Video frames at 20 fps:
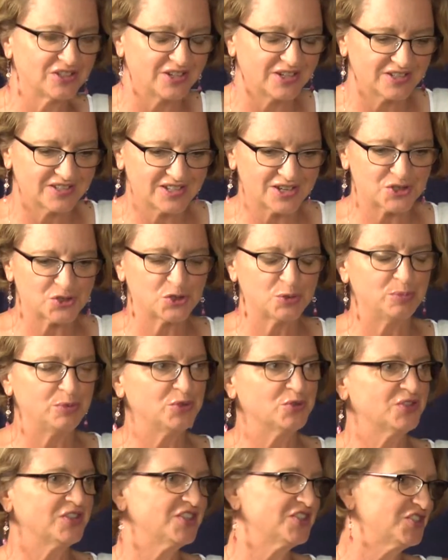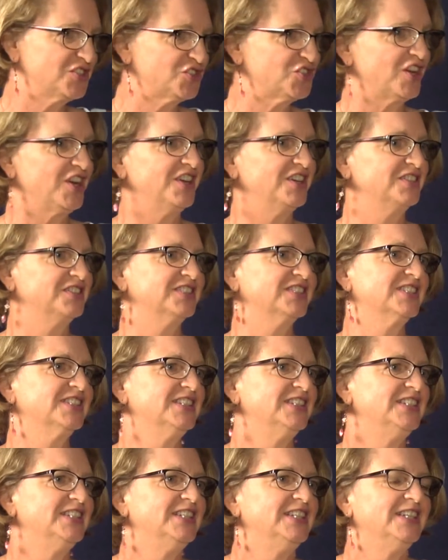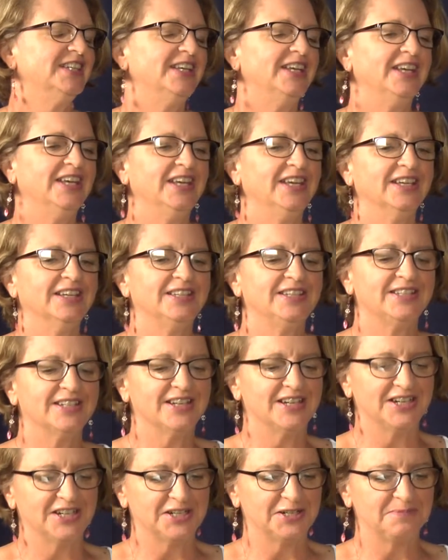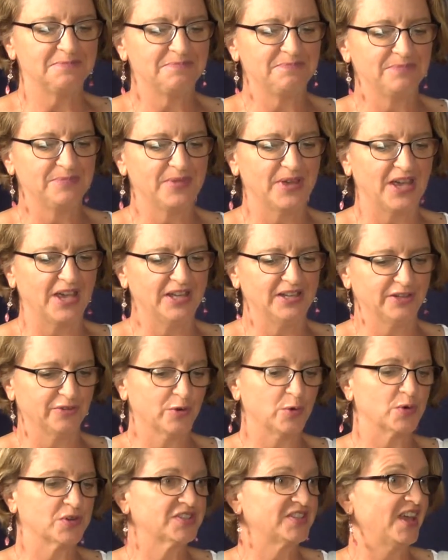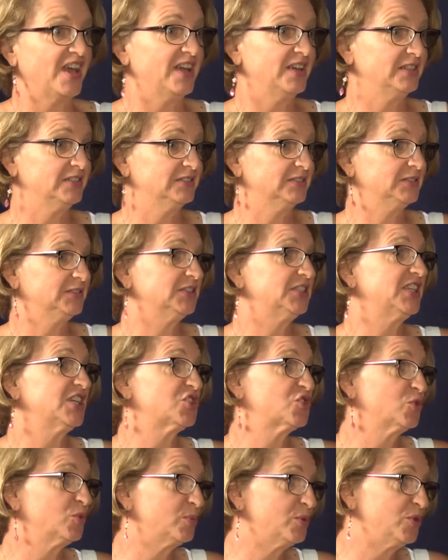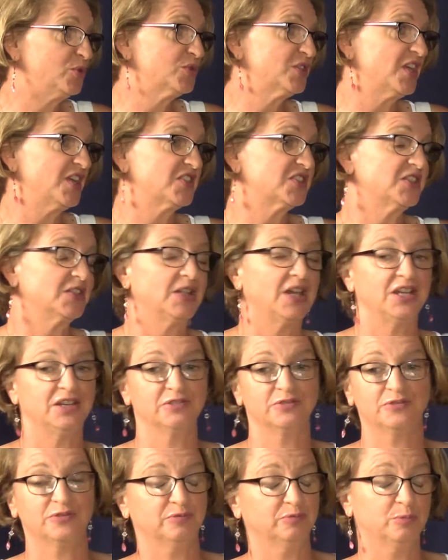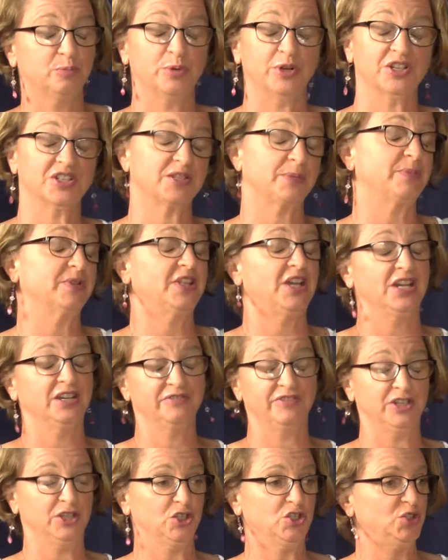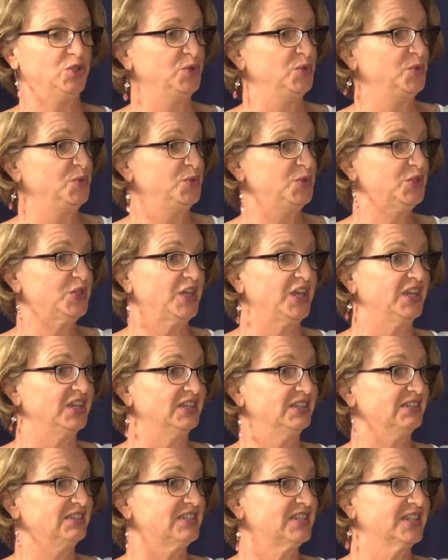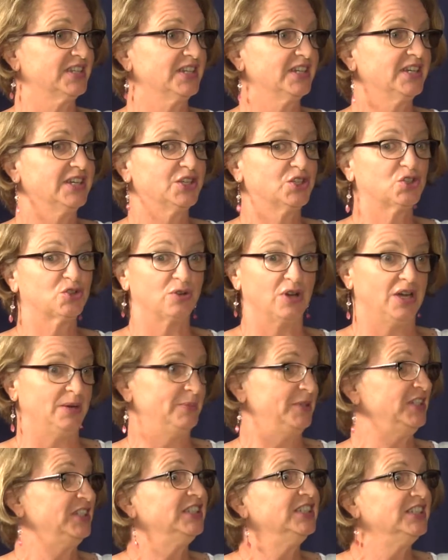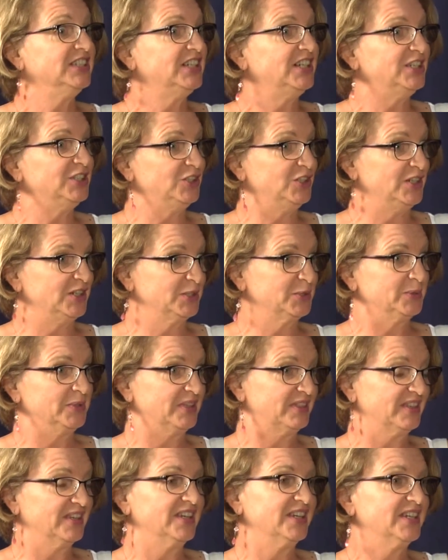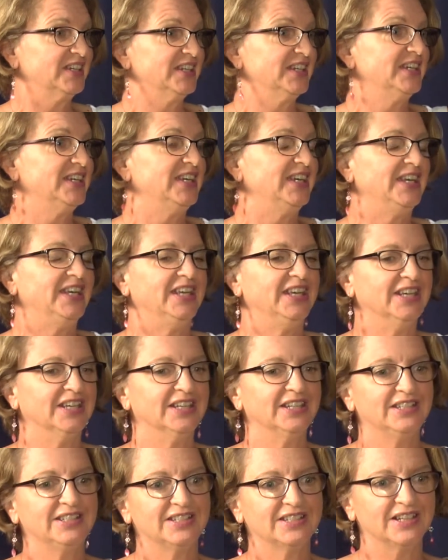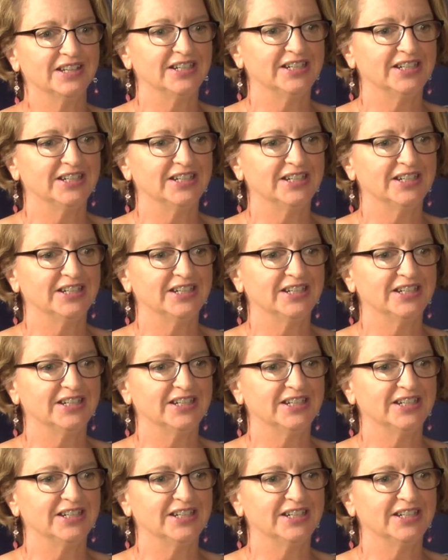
sexually abused as a child, and of course that sexual abuse brings up a lot of issues and trauma along with it. And